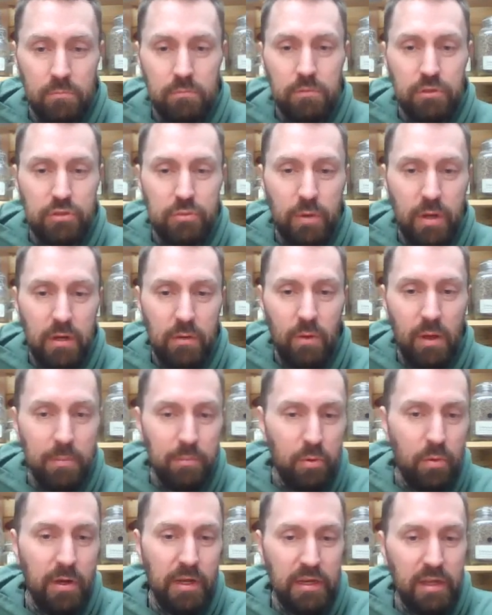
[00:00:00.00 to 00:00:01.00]
which way do I
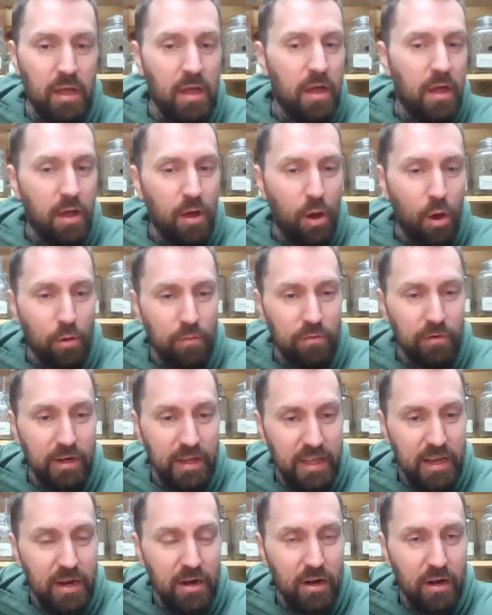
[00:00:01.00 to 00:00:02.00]
point? Over
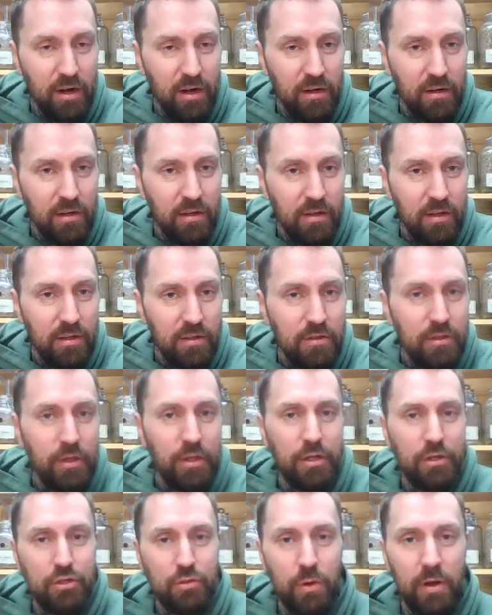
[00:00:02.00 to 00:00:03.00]
here, you
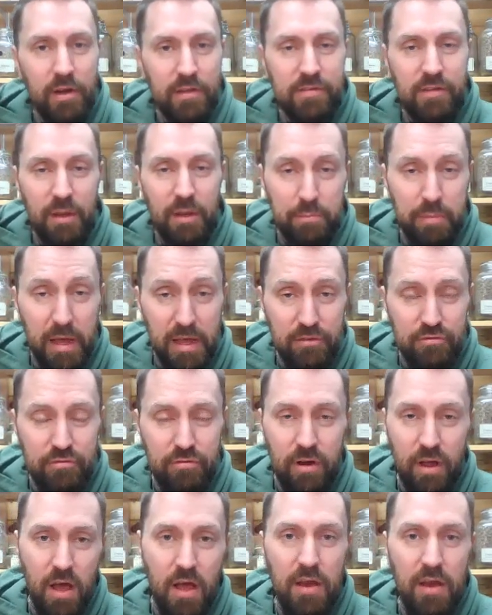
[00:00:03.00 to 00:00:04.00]
can join us on
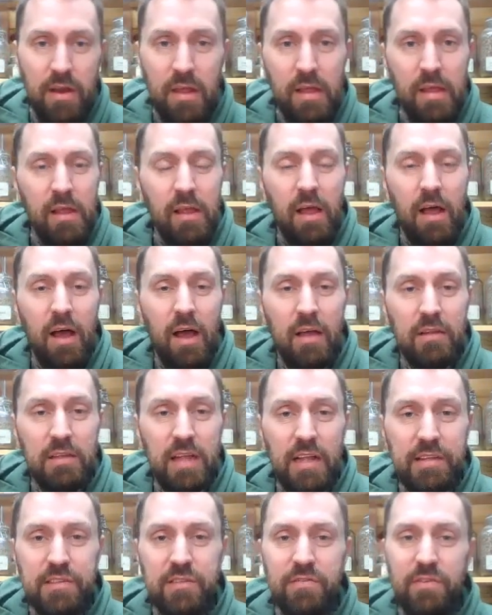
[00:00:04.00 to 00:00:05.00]
Patreon.
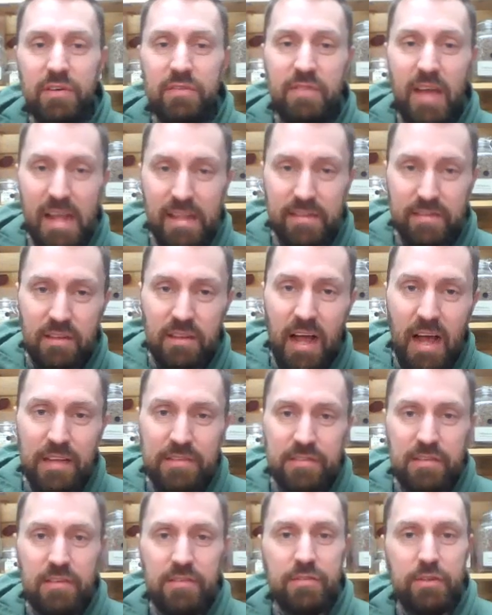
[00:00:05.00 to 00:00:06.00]
Lots of advanced
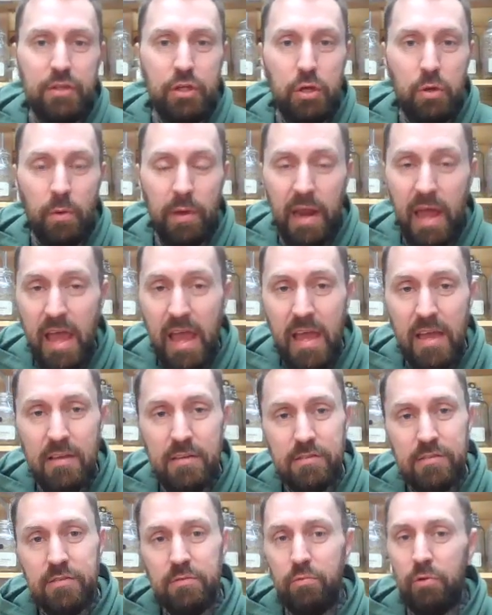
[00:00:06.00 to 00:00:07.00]
classes,
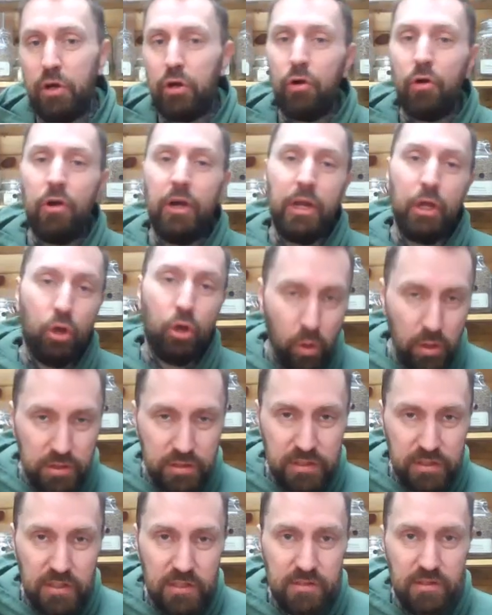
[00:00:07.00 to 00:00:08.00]
Q&As, recurring
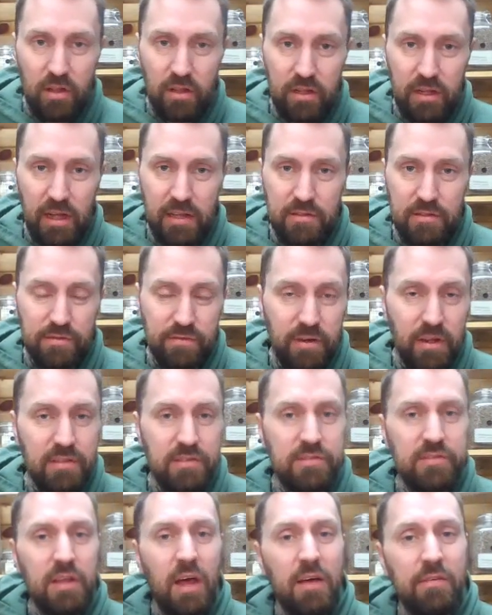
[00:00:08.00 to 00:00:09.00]
courses, all kinds of fun
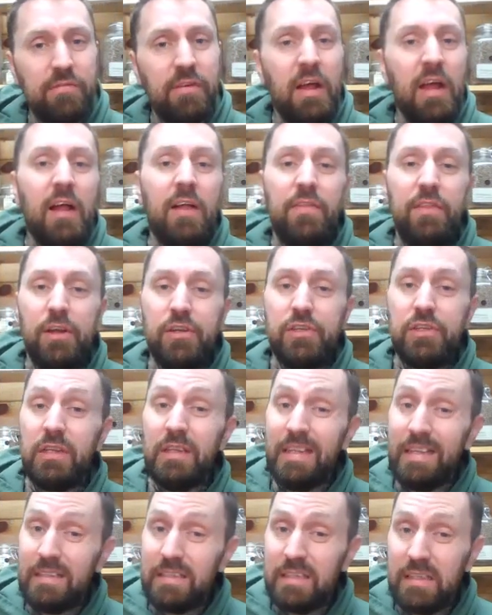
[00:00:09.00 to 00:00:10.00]
stuff. There's a
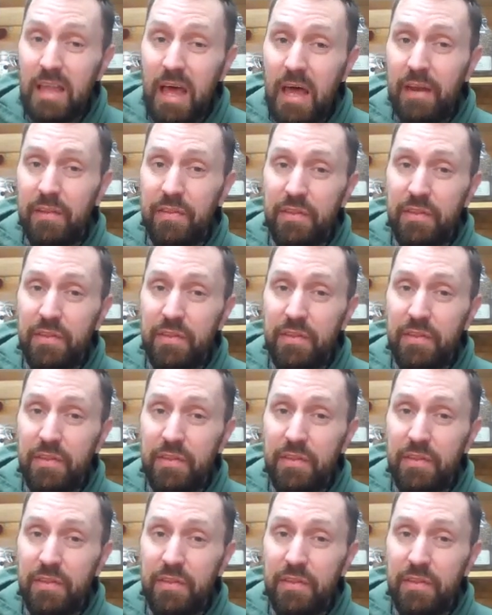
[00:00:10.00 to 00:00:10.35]
link to that